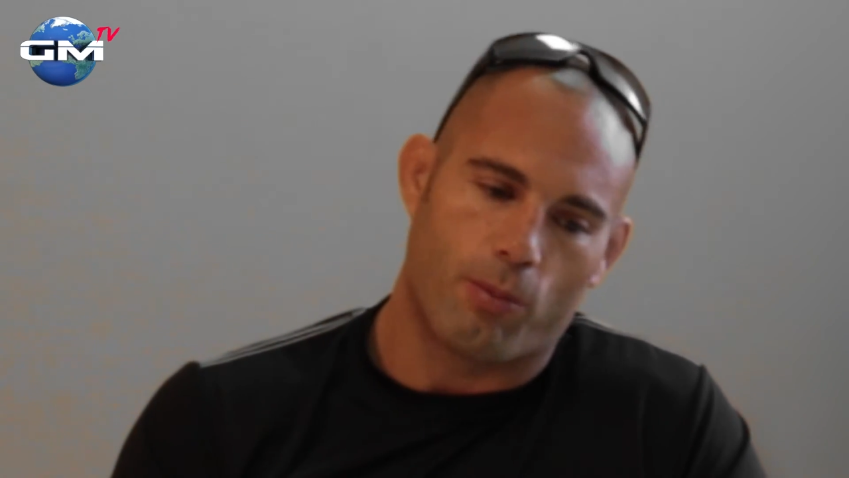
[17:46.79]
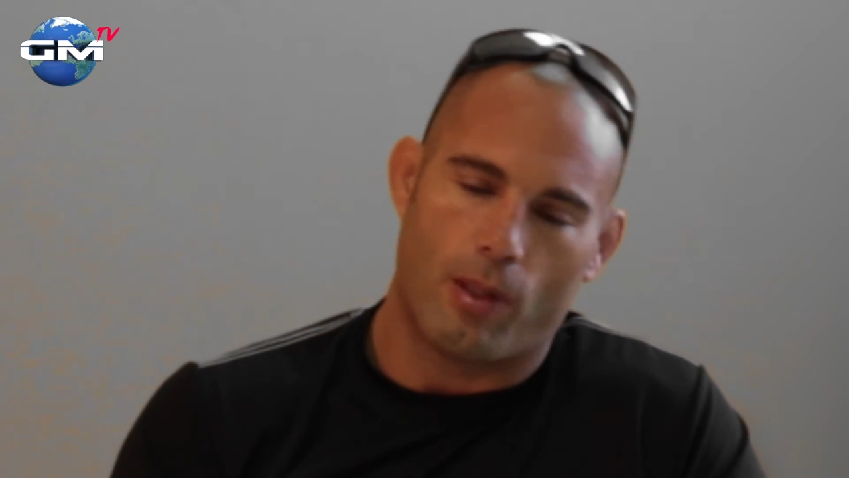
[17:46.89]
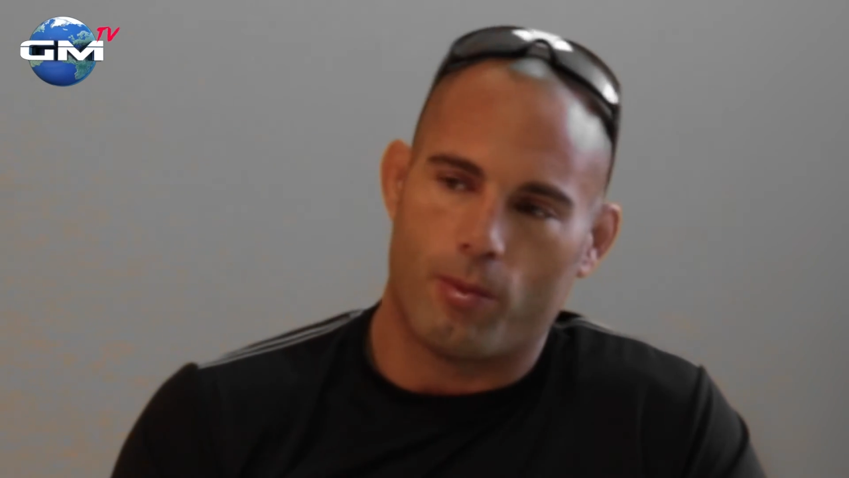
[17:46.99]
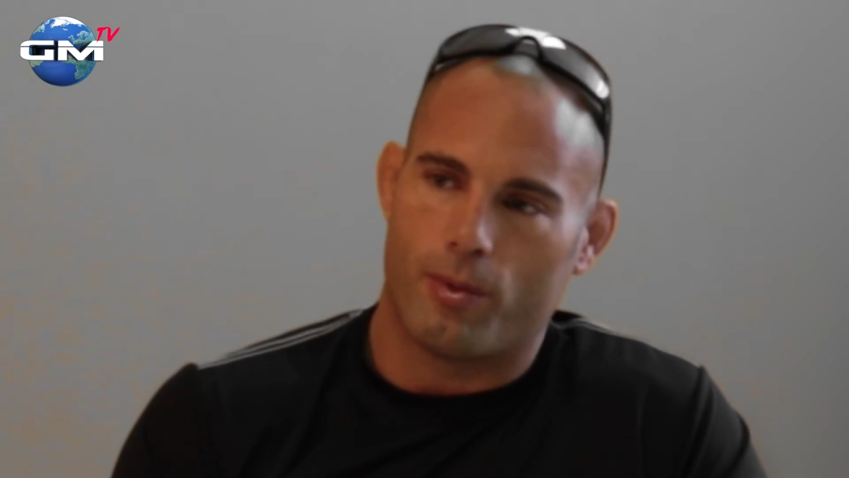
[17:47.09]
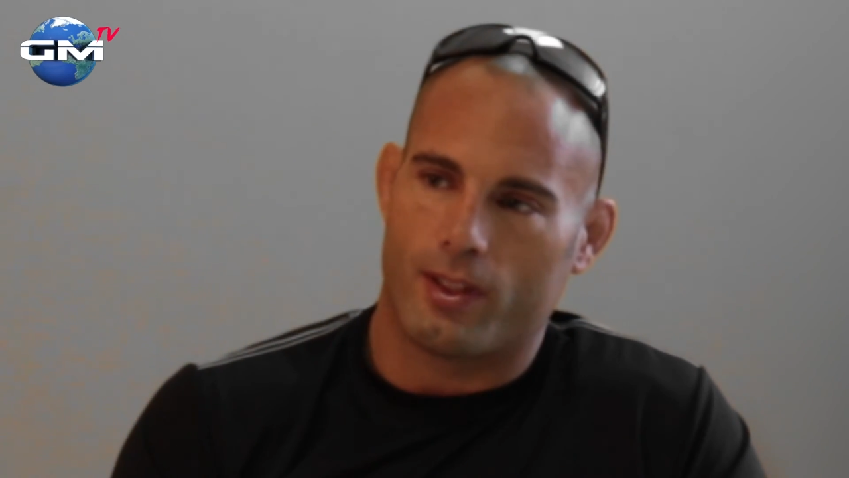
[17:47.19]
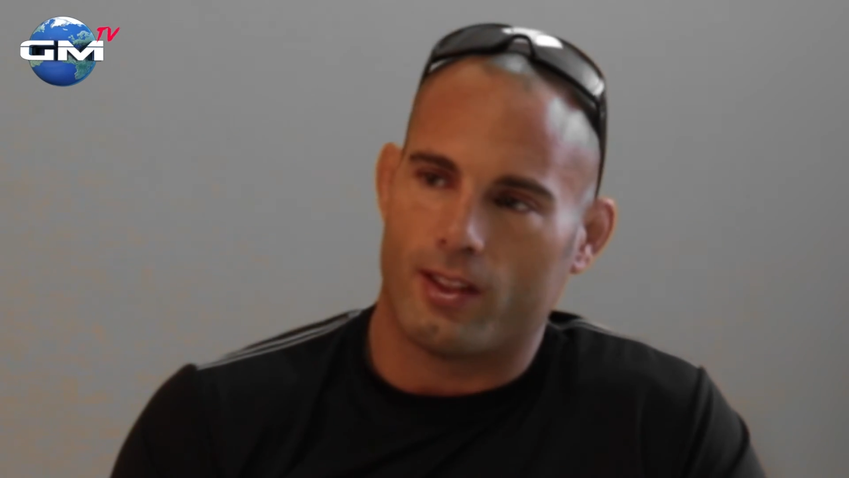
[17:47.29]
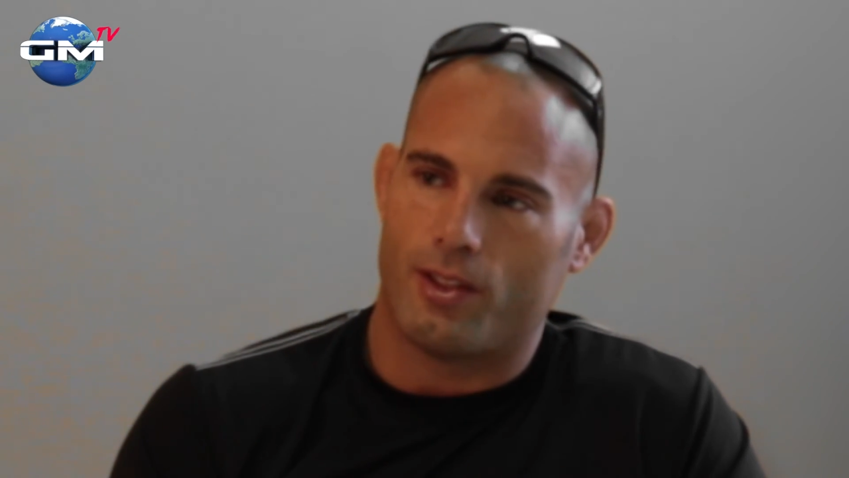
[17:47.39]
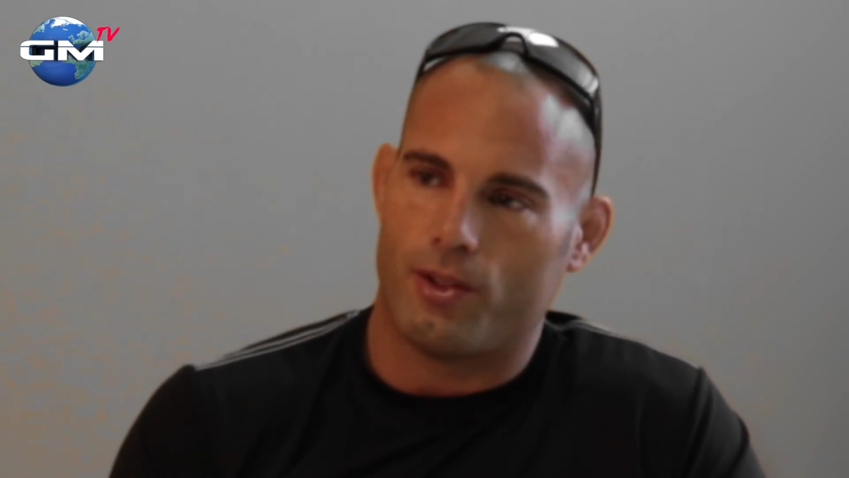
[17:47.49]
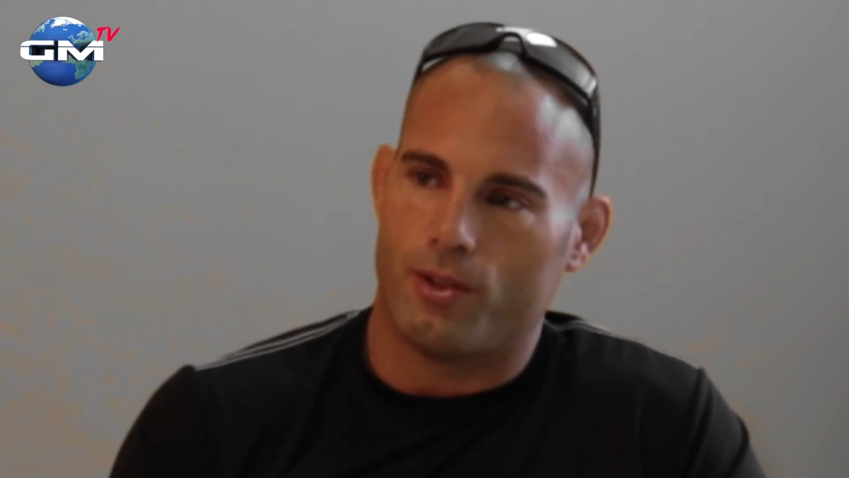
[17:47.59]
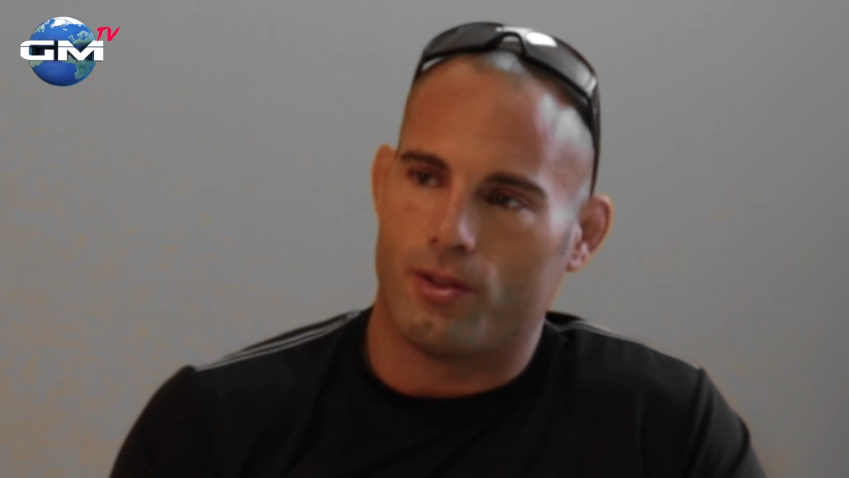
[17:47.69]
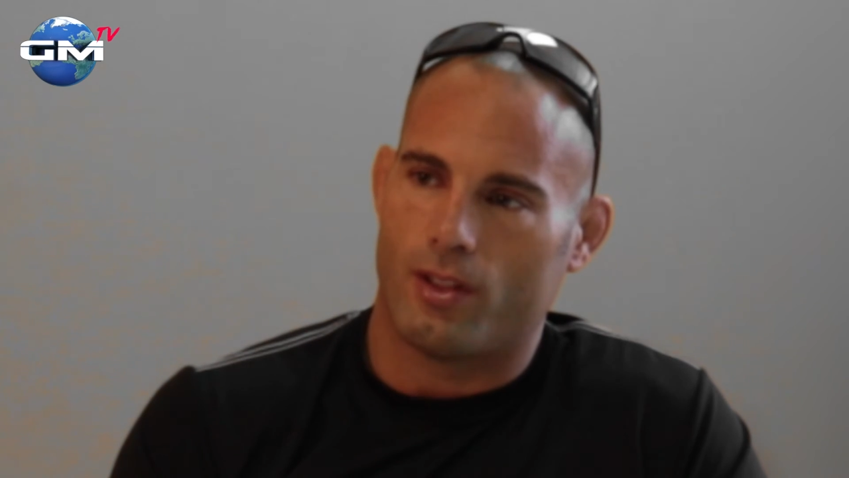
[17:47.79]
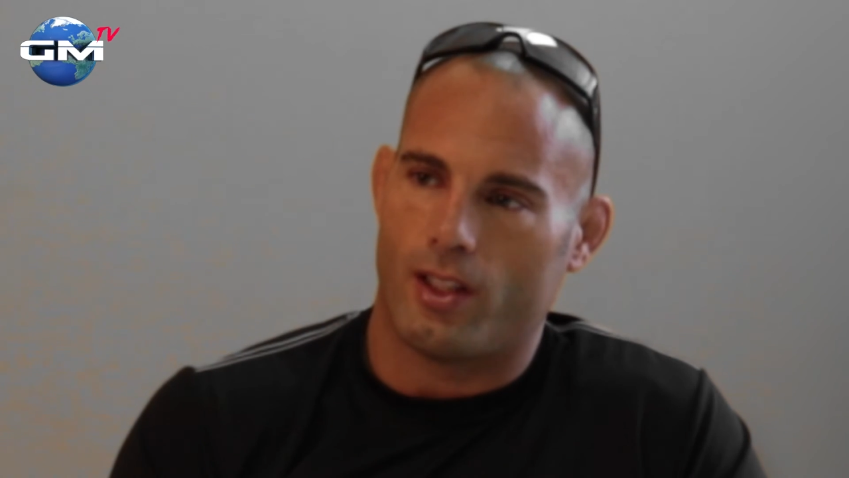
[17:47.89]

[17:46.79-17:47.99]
we're probably going to do